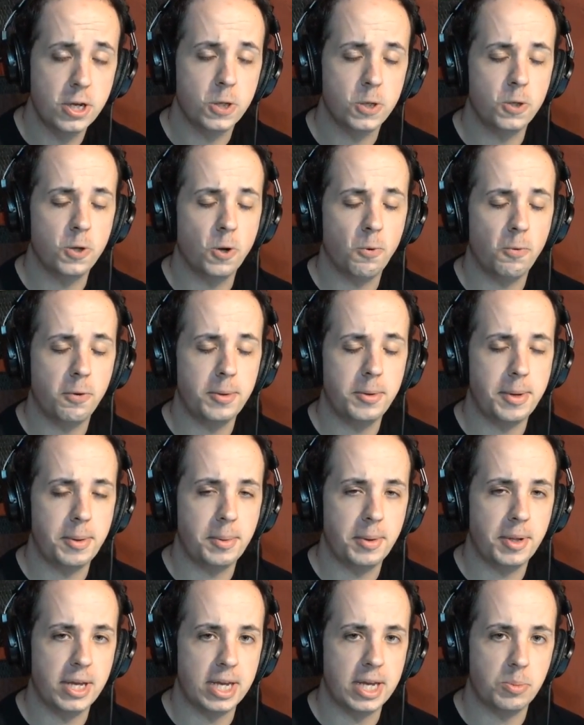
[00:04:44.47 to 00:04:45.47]
You don't want to be
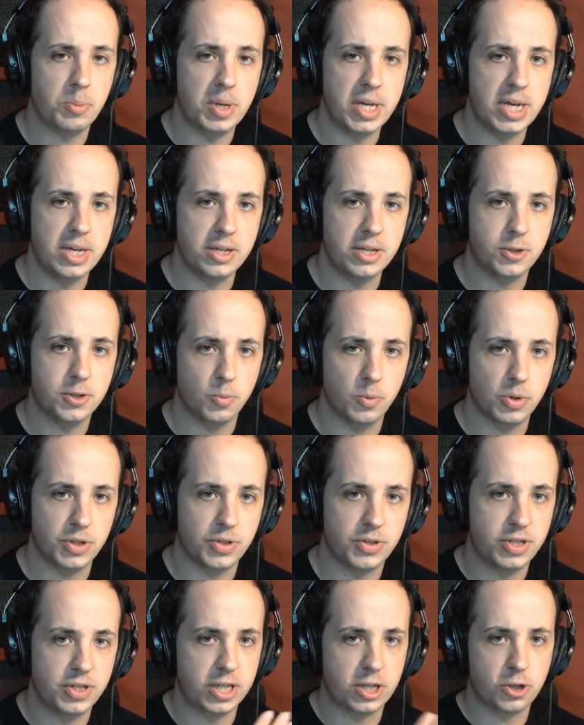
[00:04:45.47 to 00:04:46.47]
playing a piece with
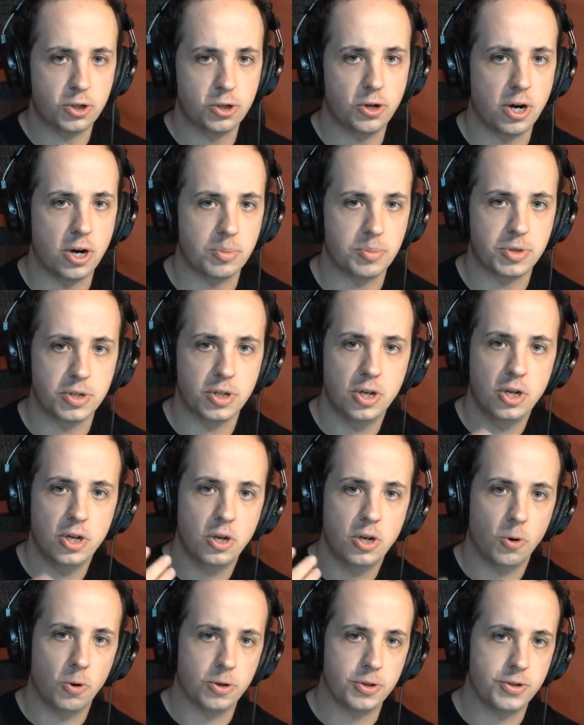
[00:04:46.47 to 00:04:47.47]
6 sharps
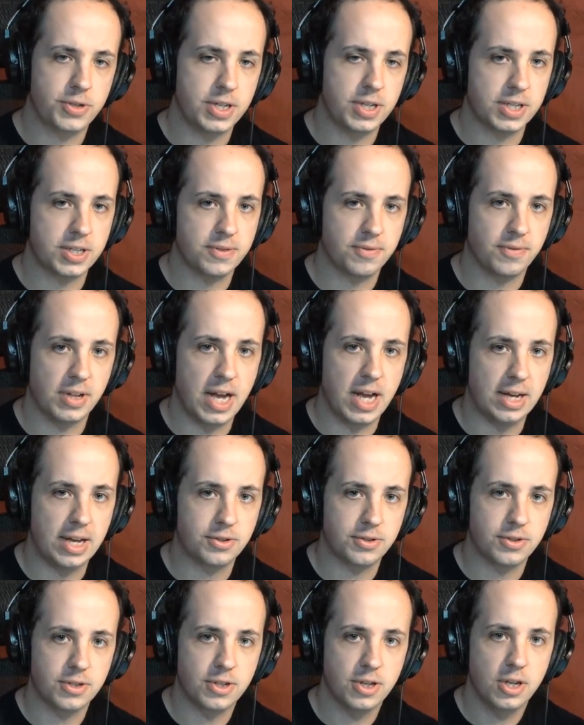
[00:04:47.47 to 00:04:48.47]
or 6
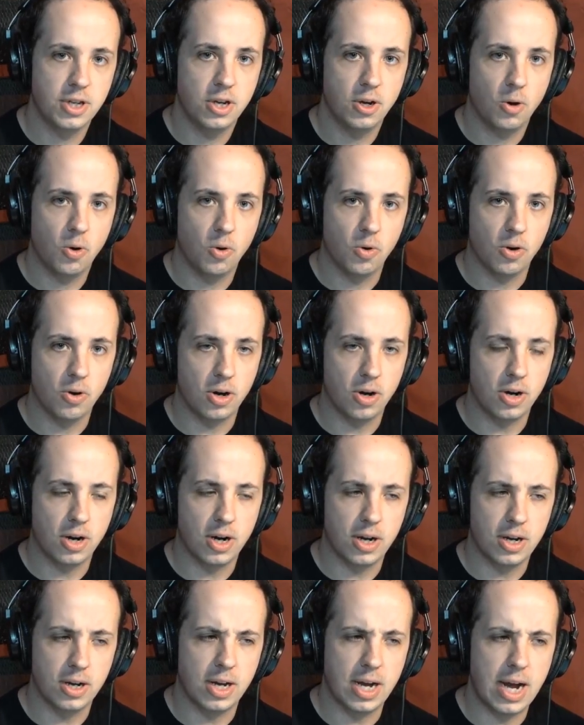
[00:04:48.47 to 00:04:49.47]
flats,
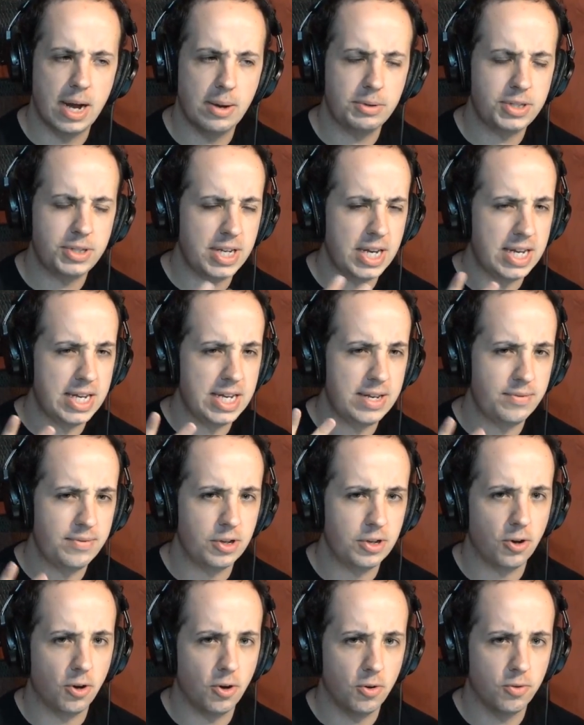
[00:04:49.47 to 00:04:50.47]
or I would say
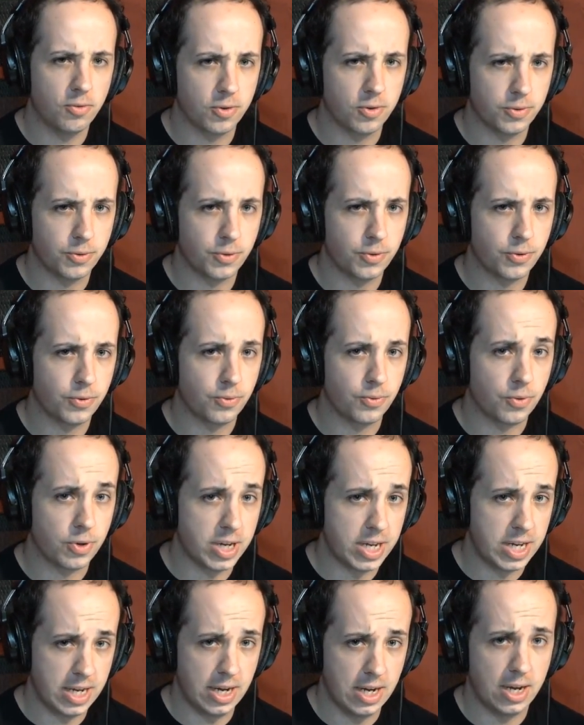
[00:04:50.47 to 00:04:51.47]
even over 3.